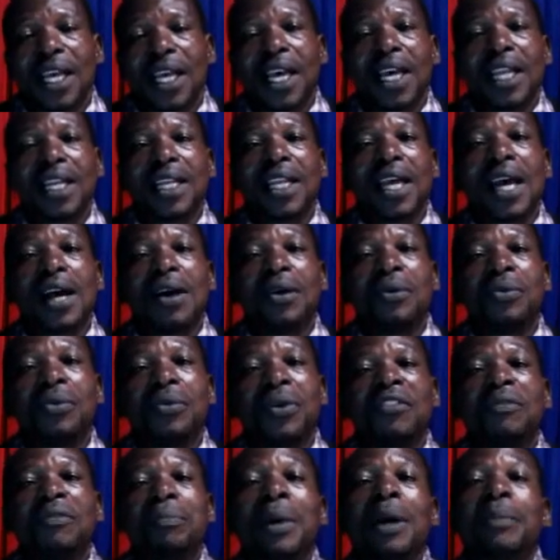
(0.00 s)
And
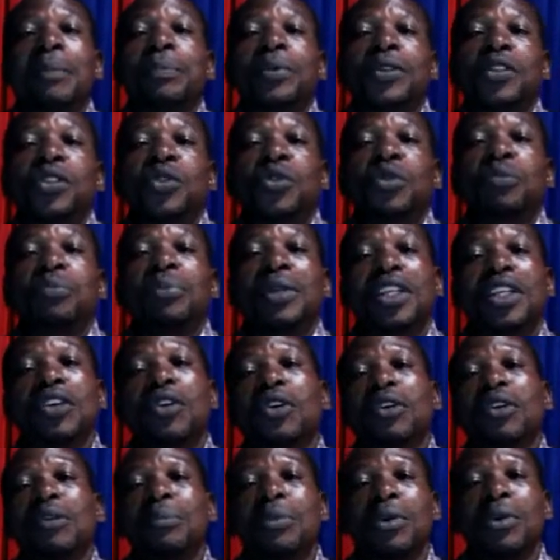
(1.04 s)
we are purposed to bring
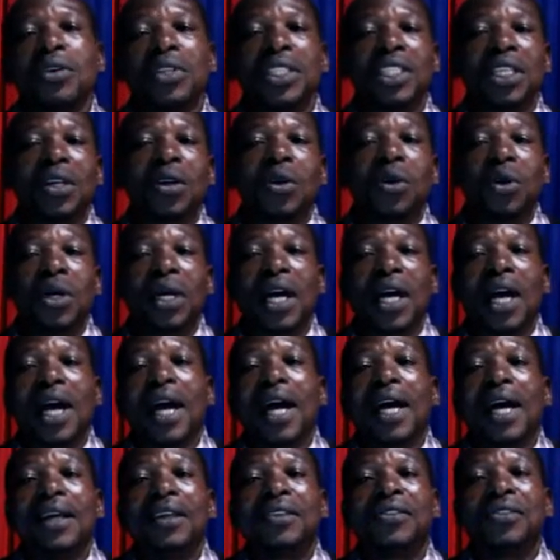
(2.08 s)
on board
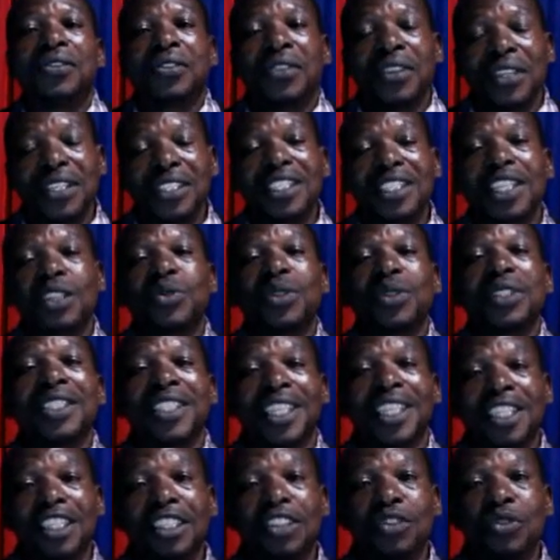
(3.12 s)
things that will
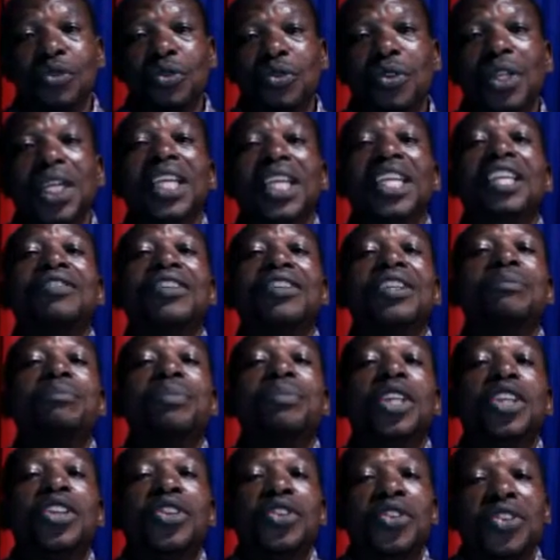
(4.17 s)
take you even
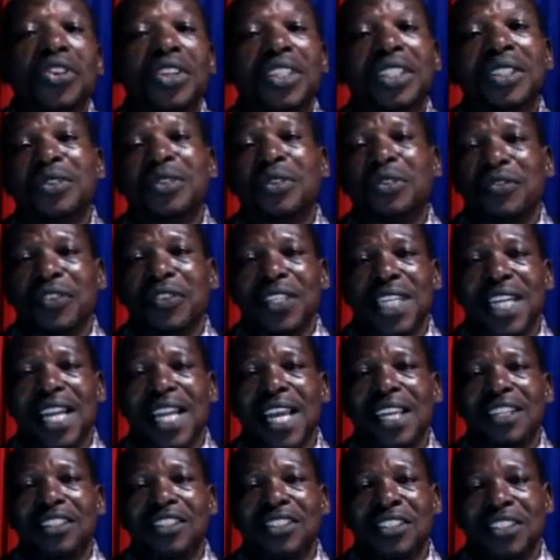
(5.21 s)
beyond
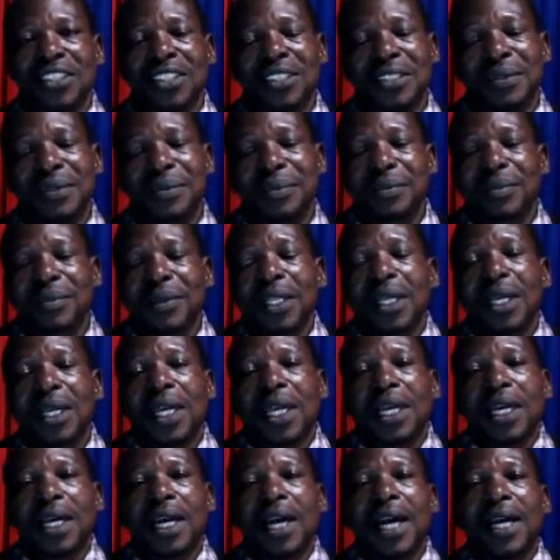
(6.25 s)
COVID-19.
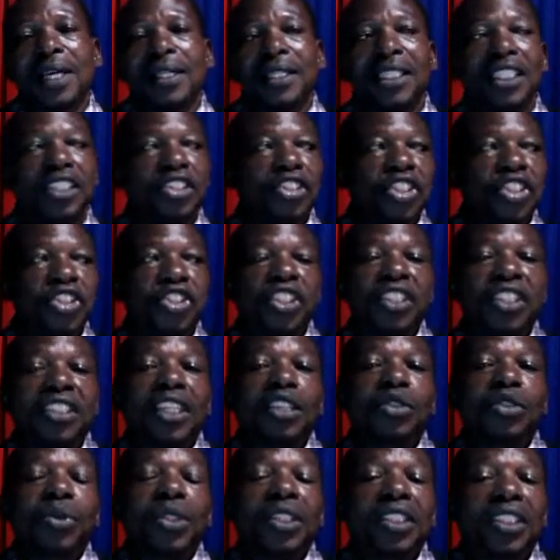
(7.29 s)
The teachings
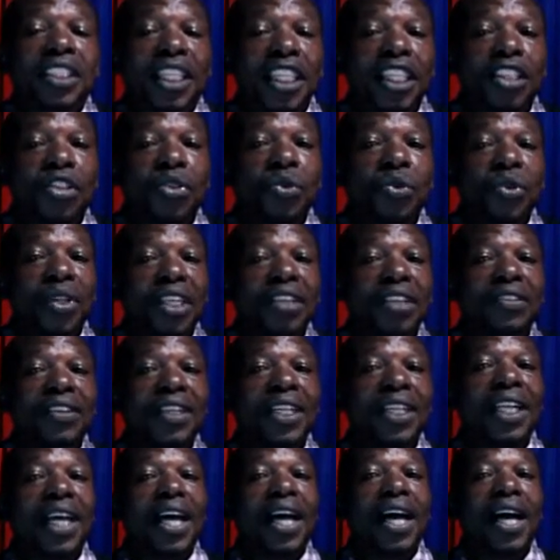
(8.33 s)
that will take you
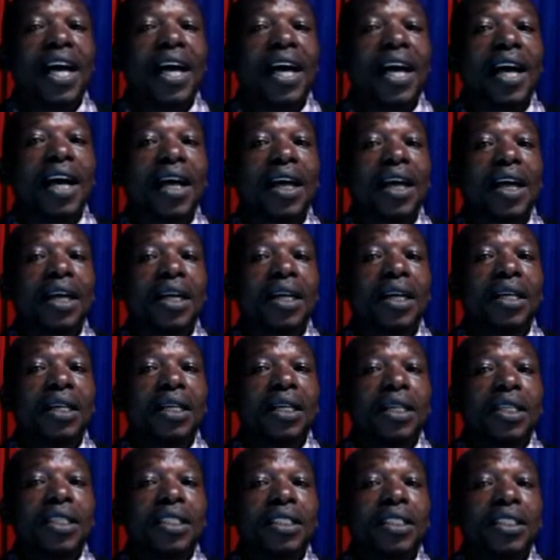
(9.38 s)
even,
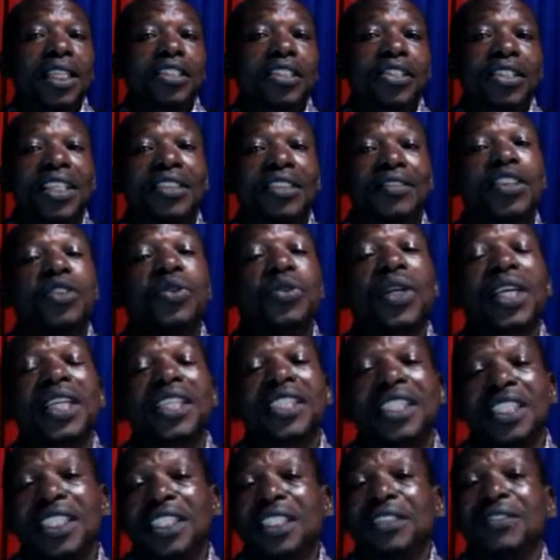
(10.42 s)
that even you
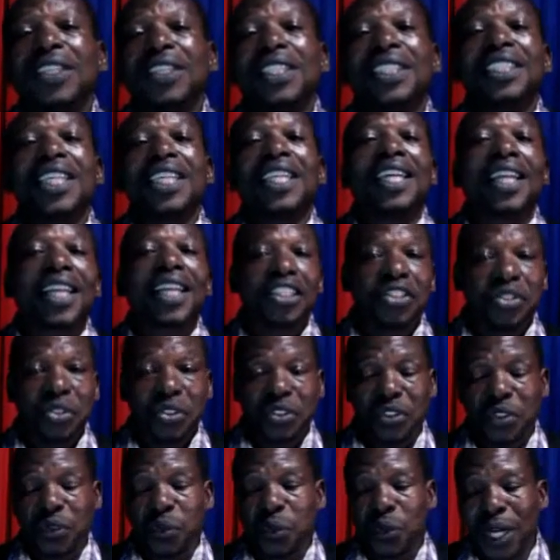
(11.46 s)
can teach even
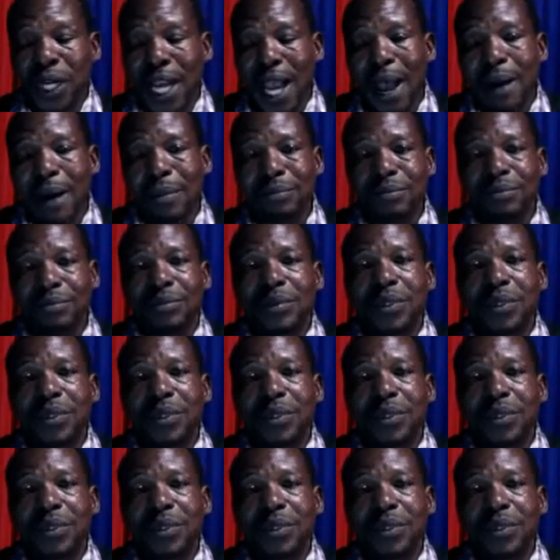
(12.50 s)
generations to come.